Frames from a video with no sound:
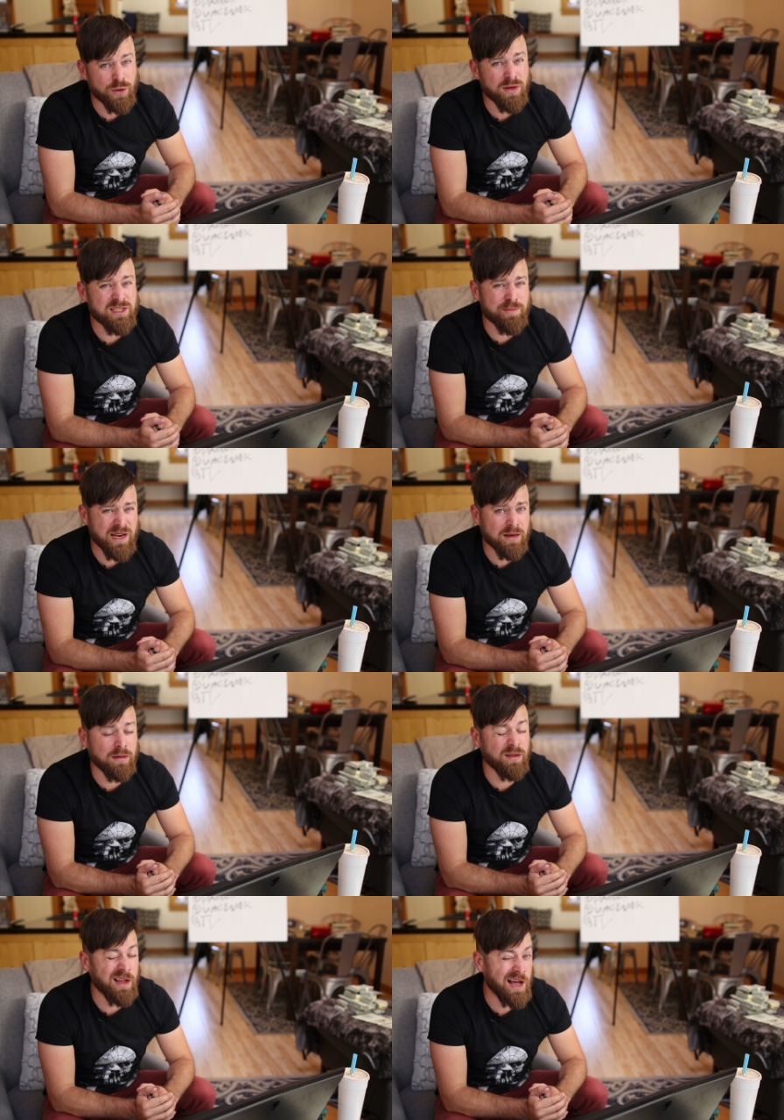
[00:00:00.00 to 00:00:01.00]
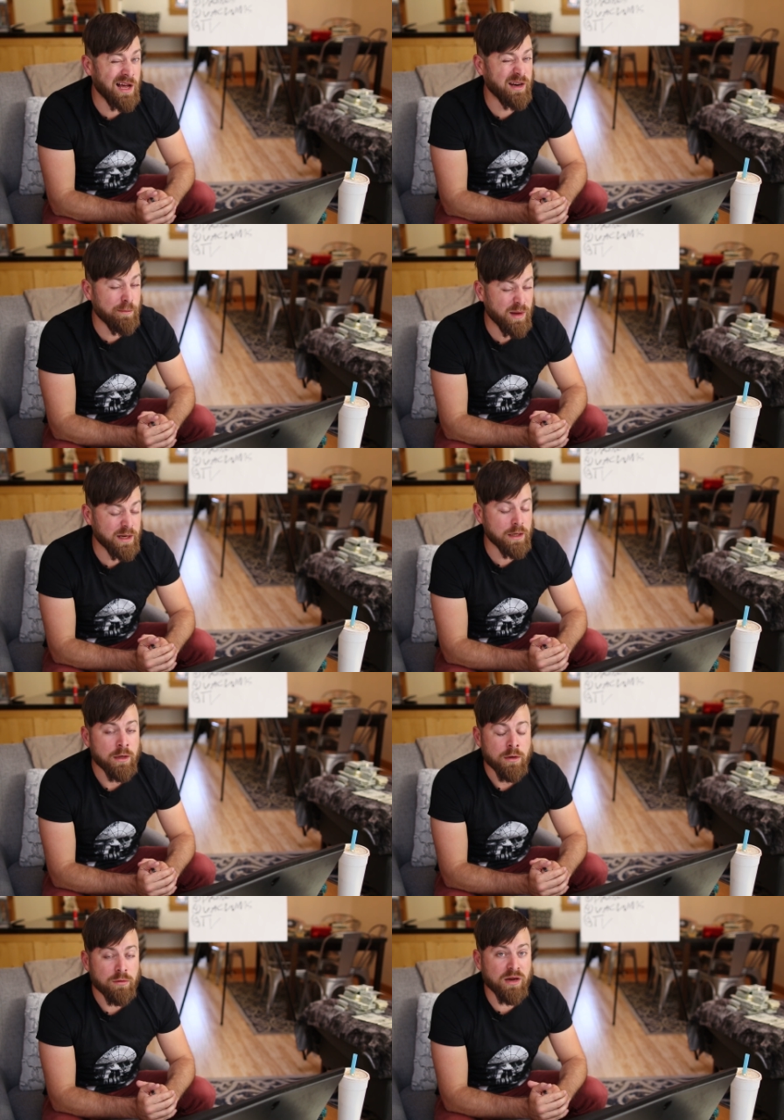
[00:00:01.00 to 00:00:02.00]
You can spend a lot of money
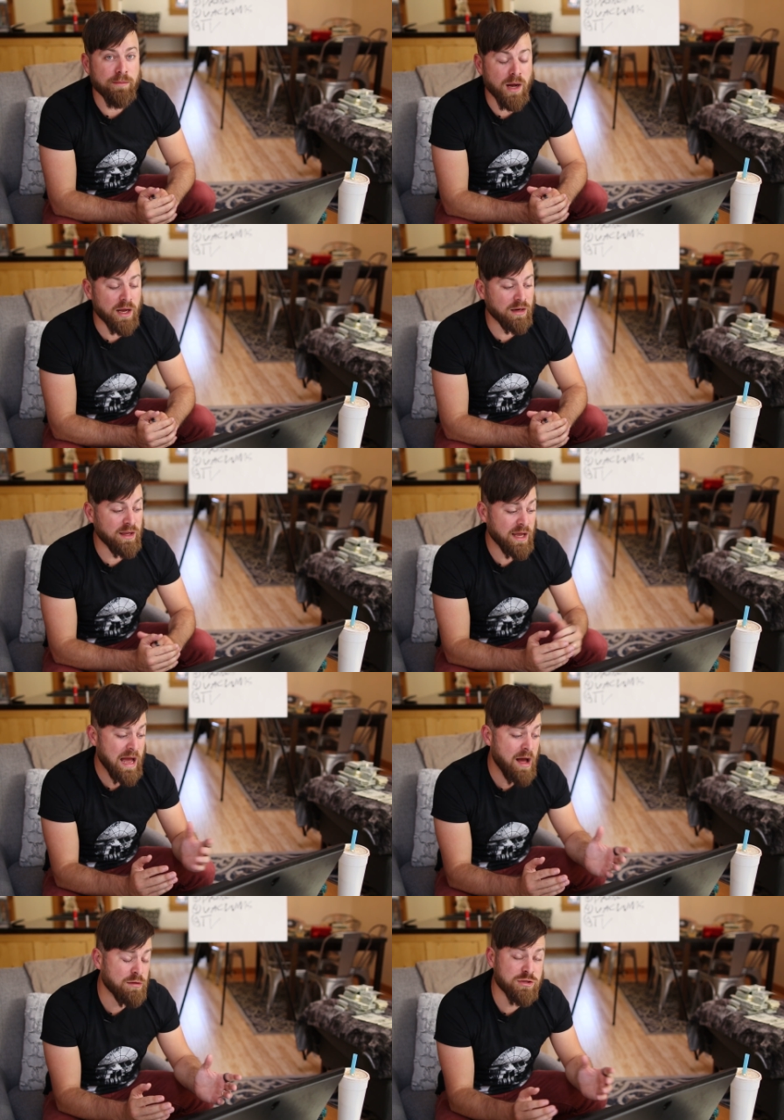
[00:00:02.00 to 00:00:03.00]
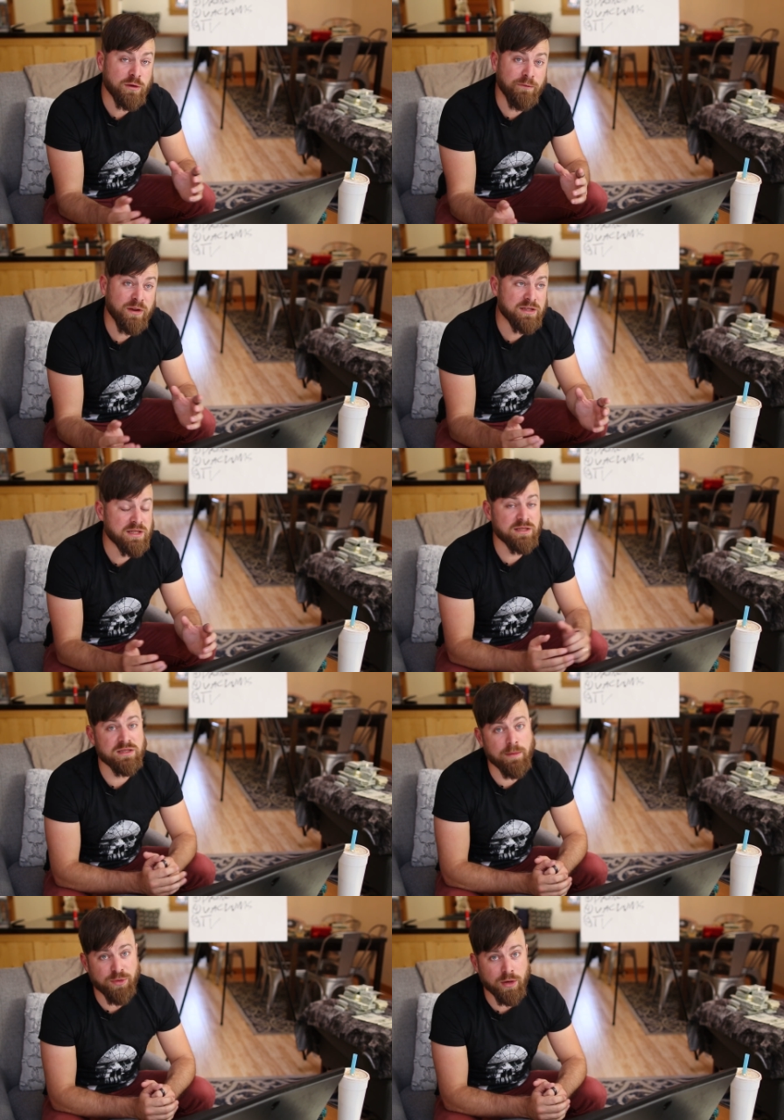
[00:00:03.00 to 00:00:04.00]
remodeling a house or fixing
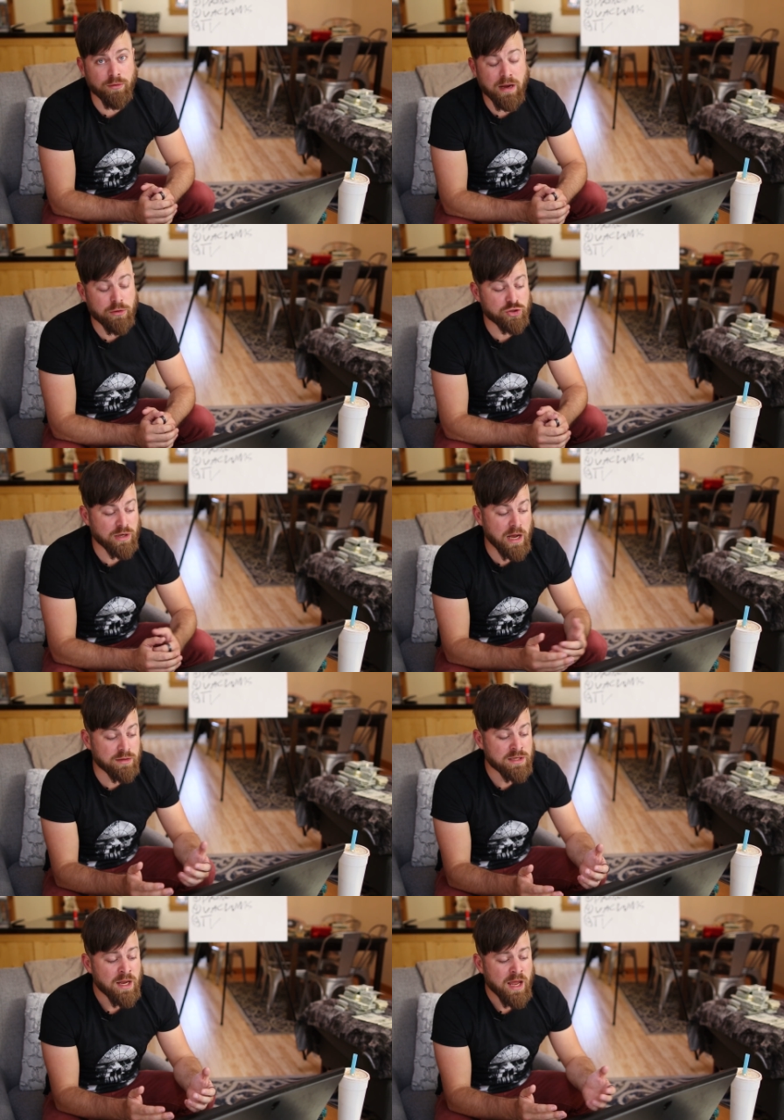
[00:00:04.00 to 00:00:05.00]
something around your house,